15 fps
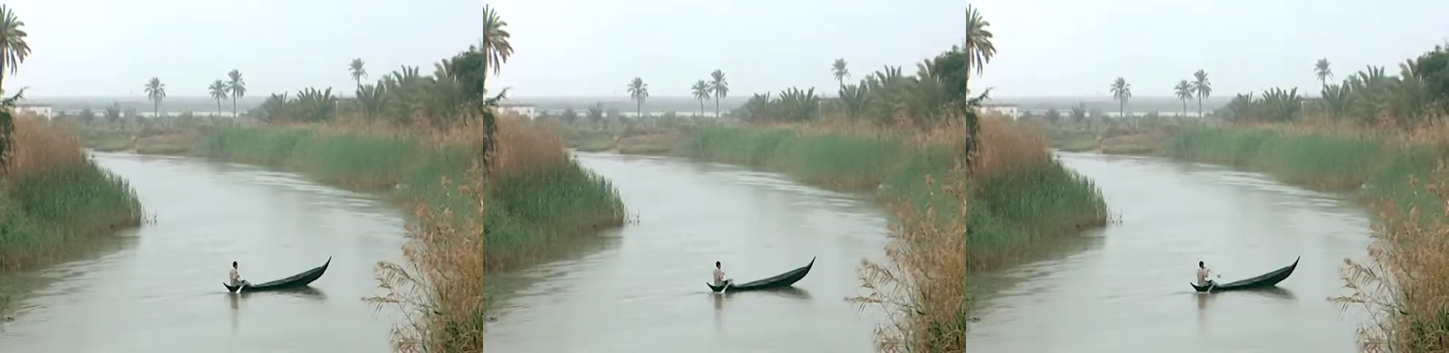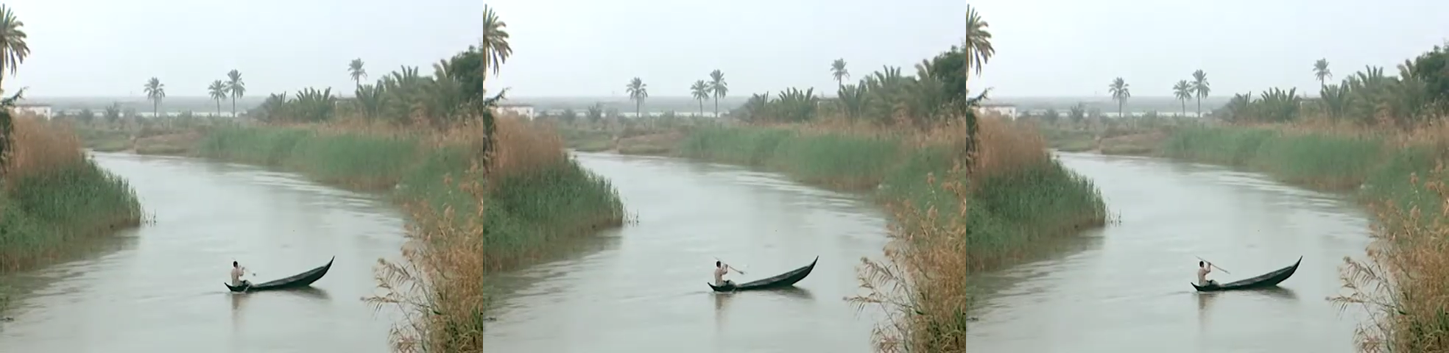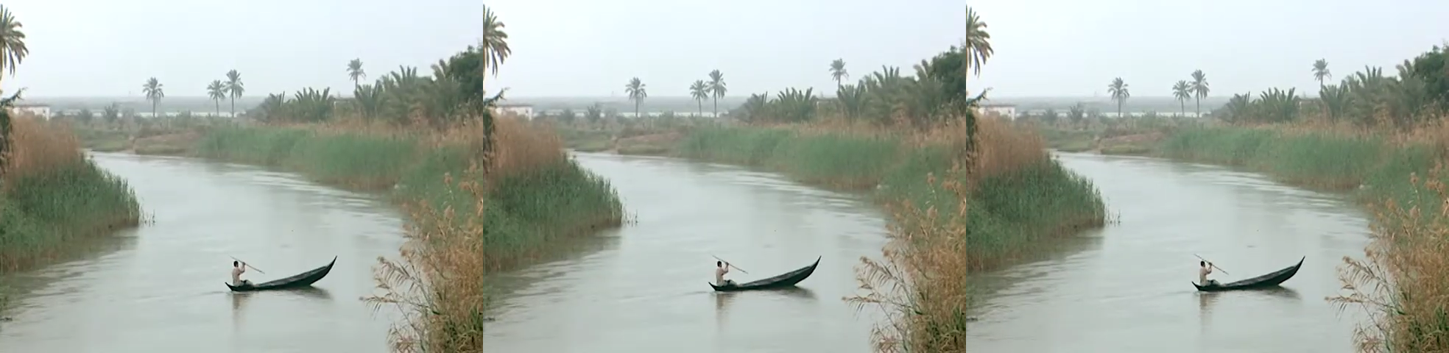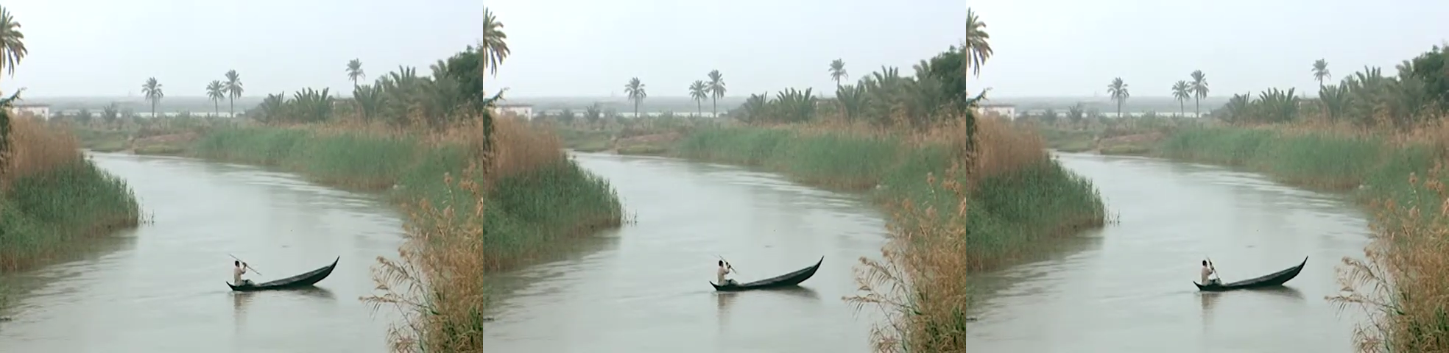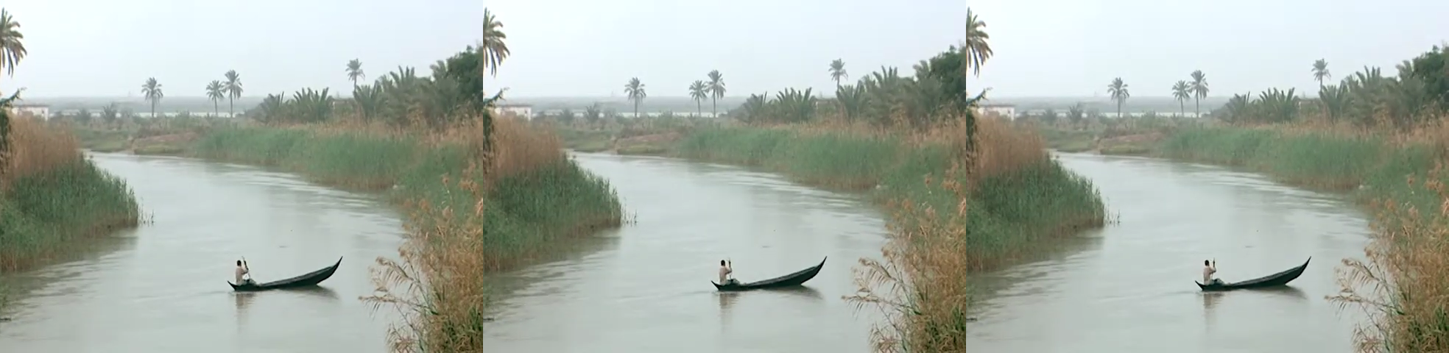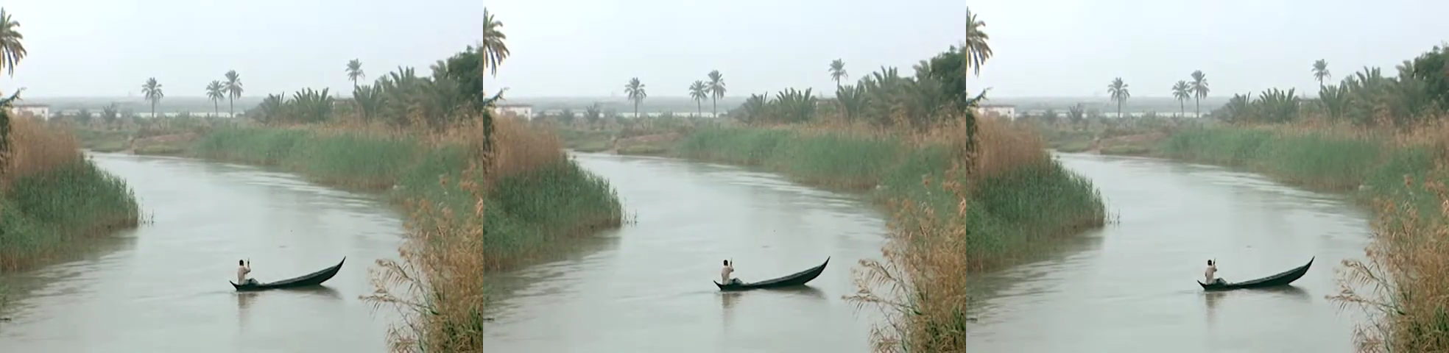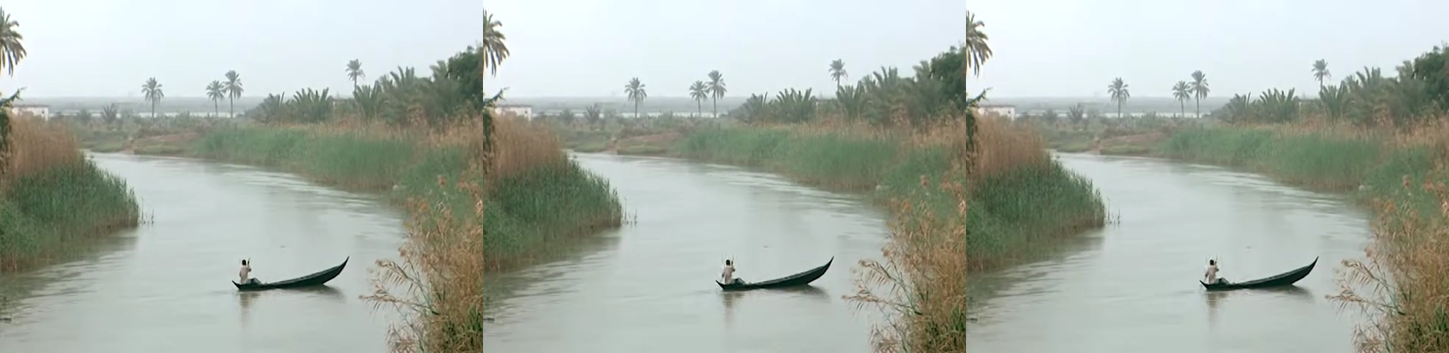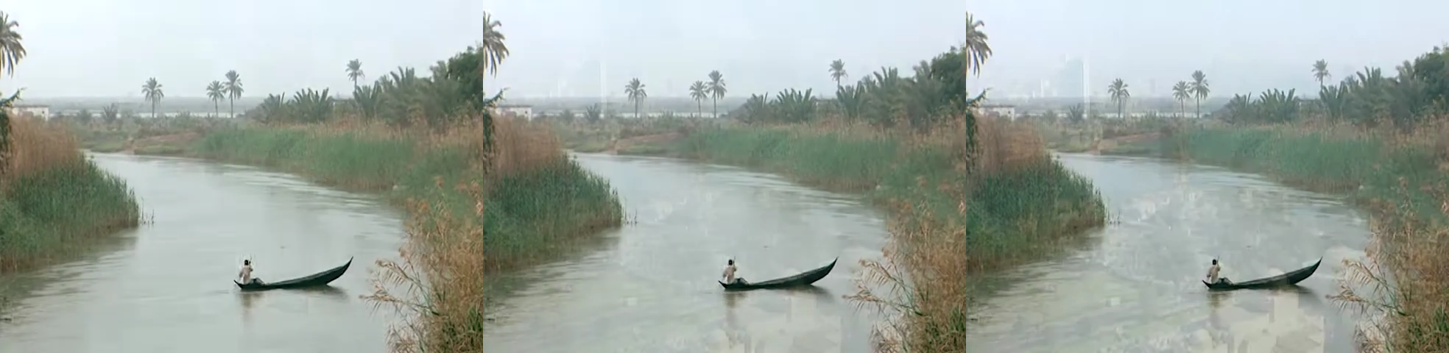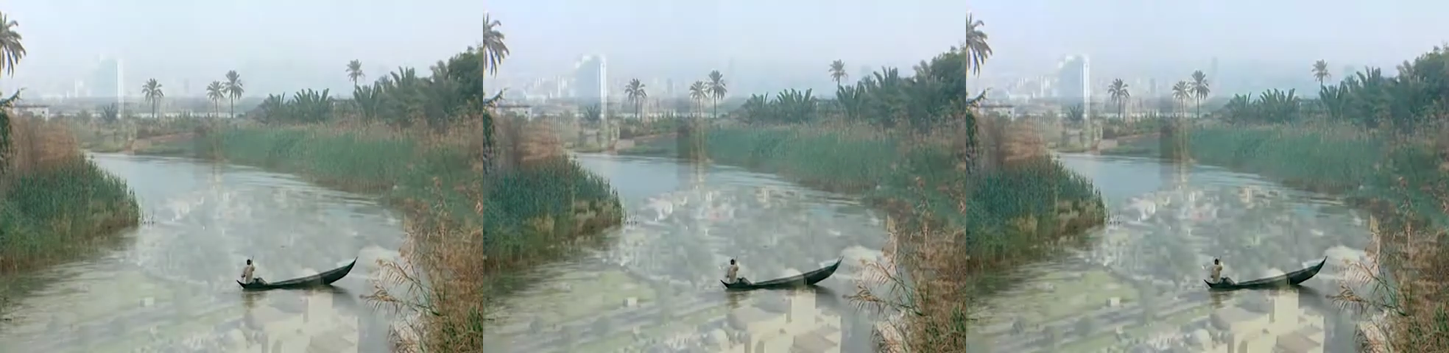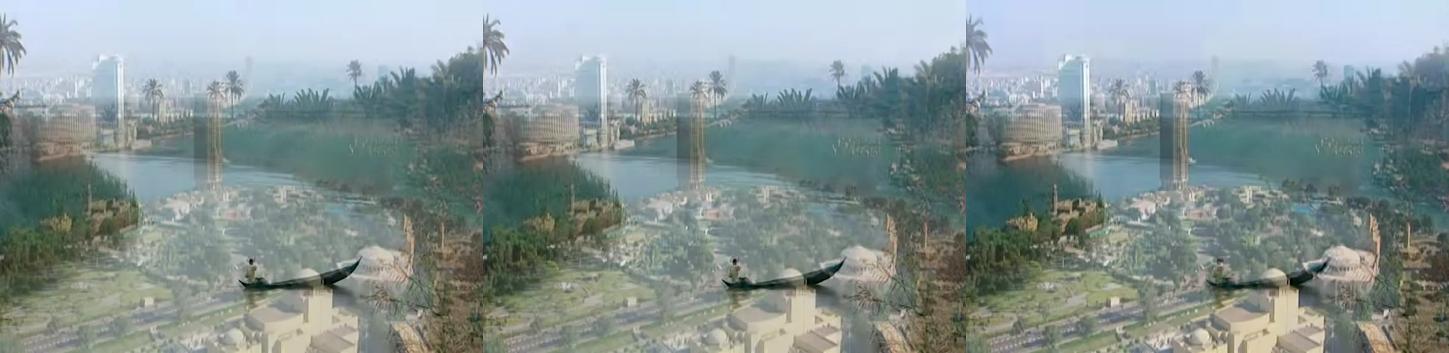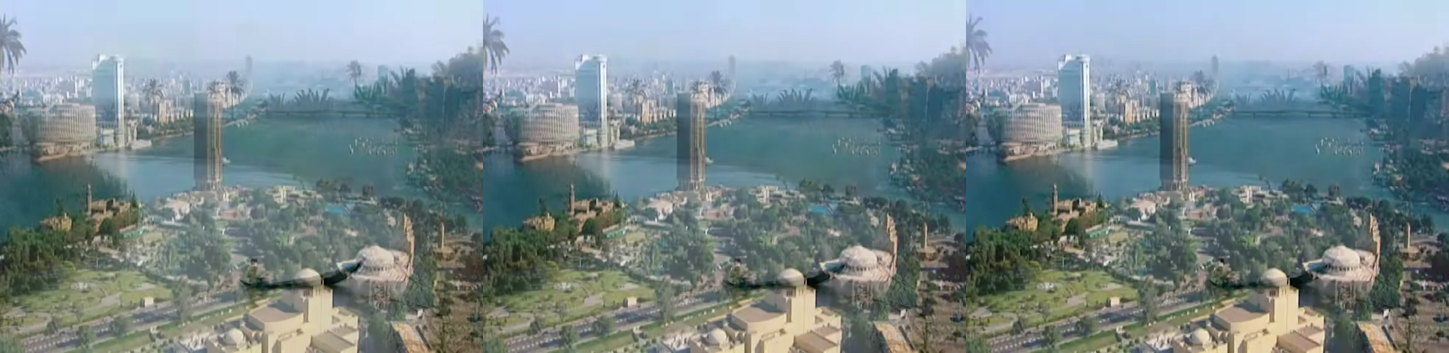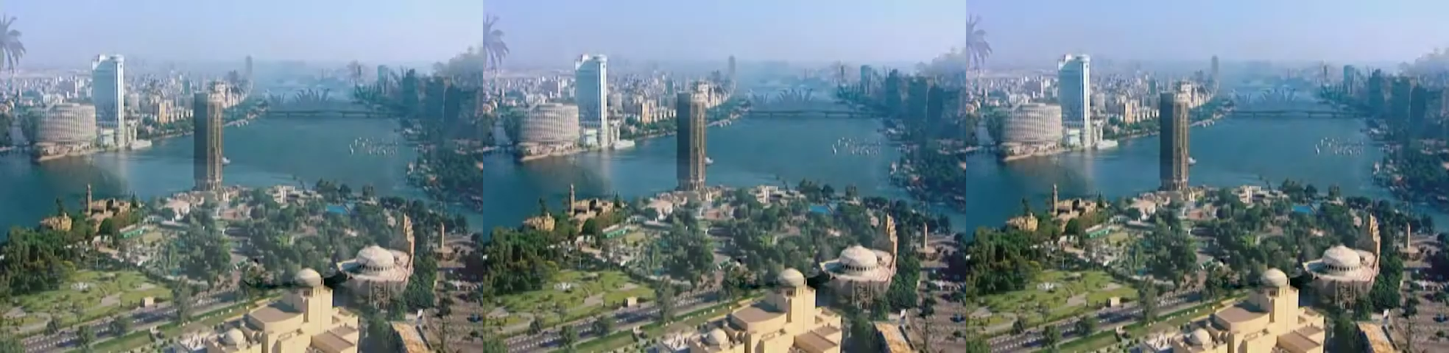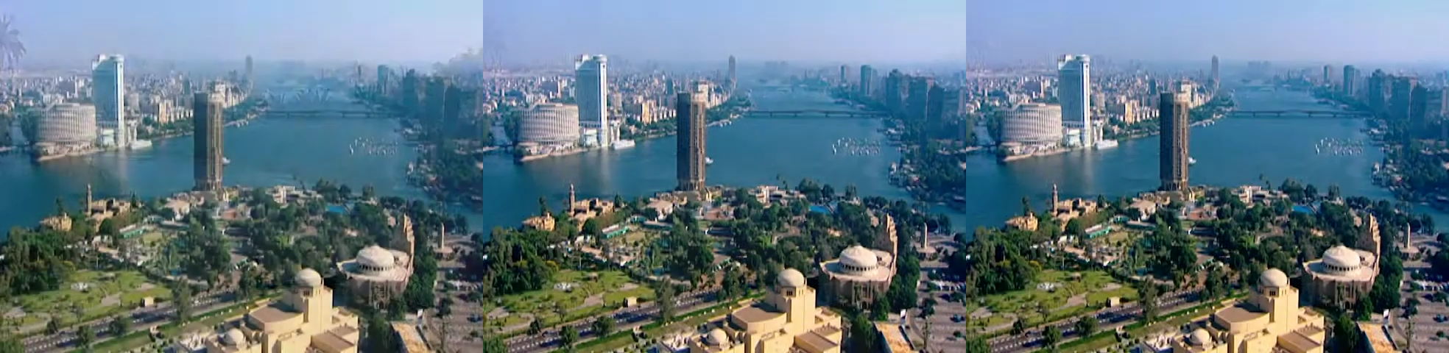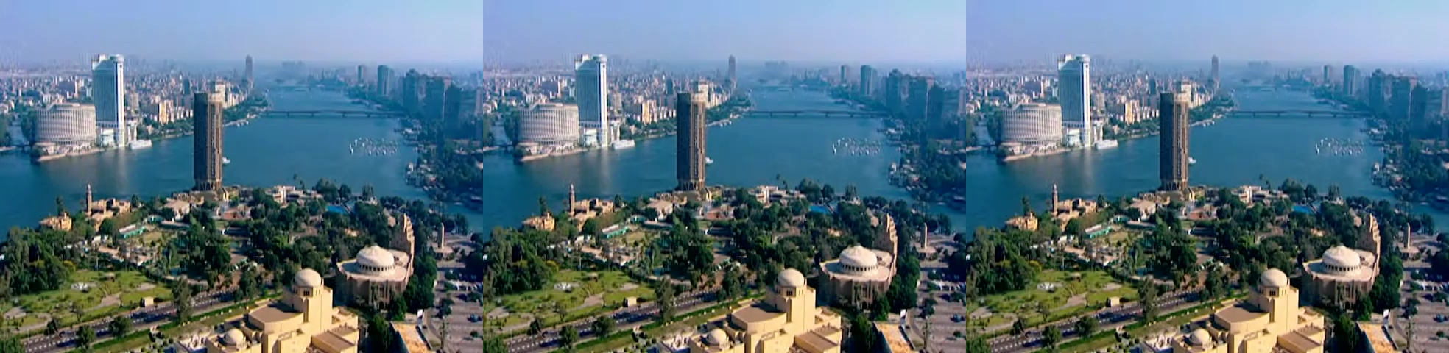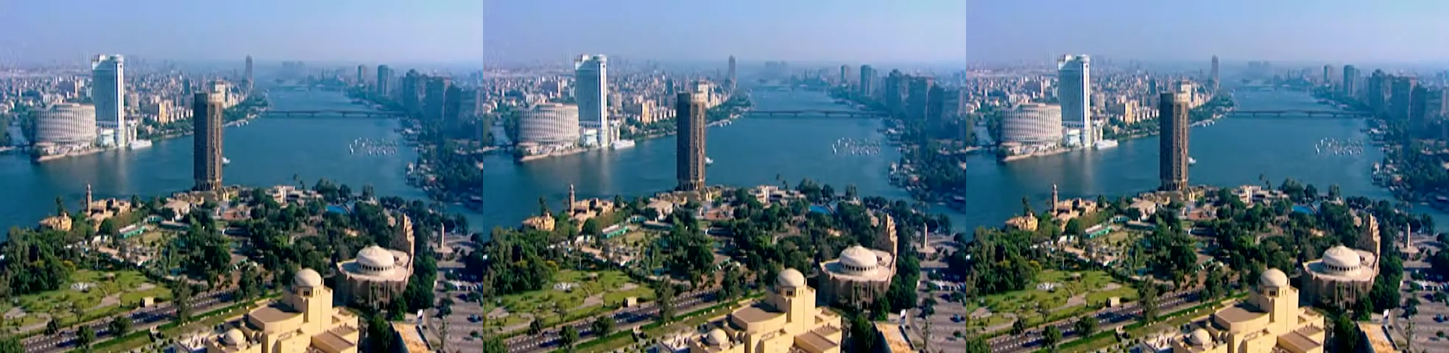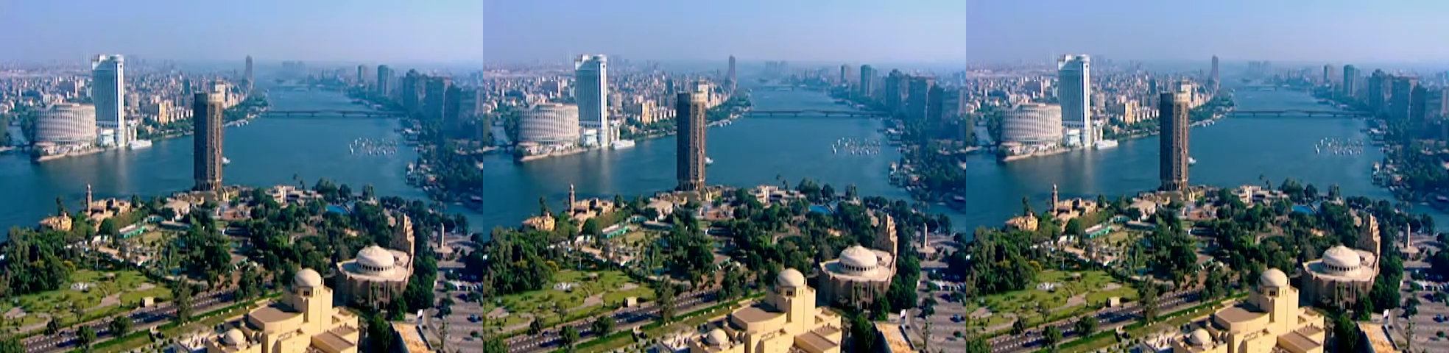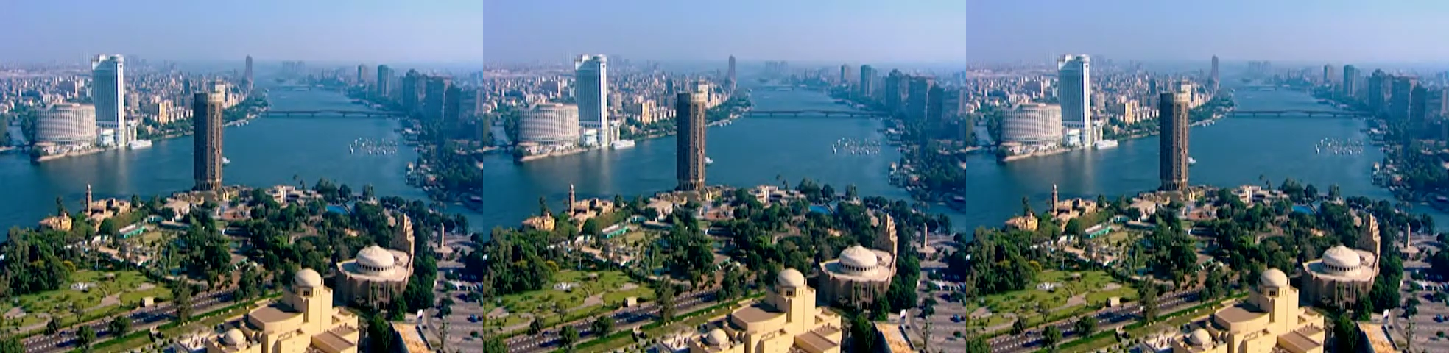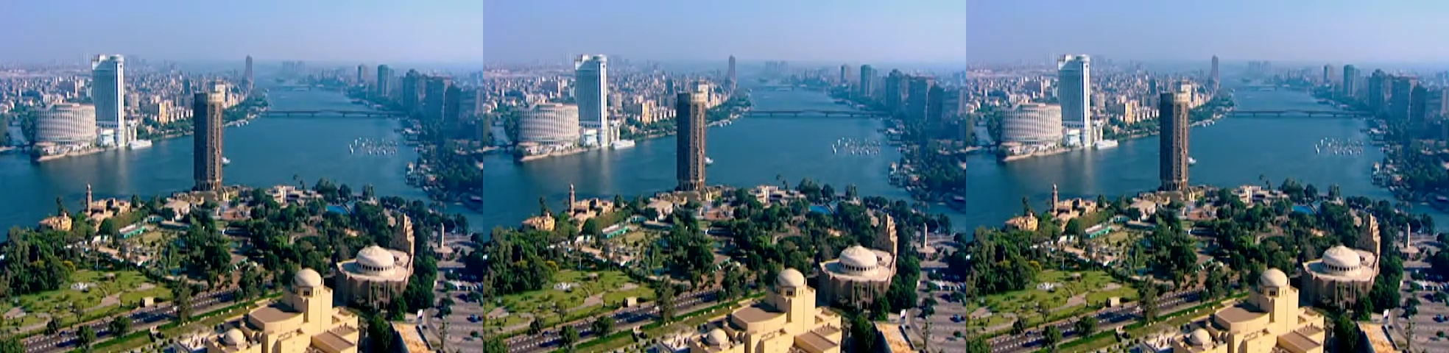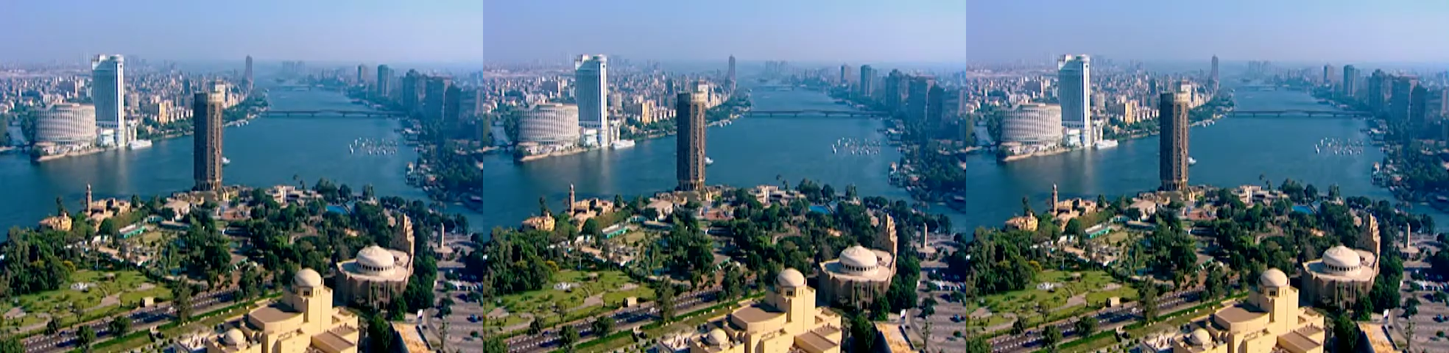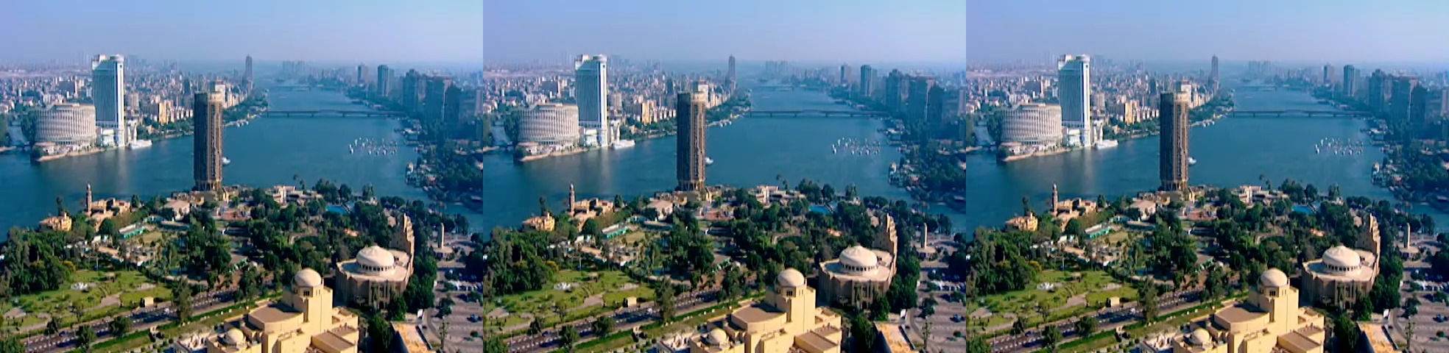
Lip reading: (no speaker visible)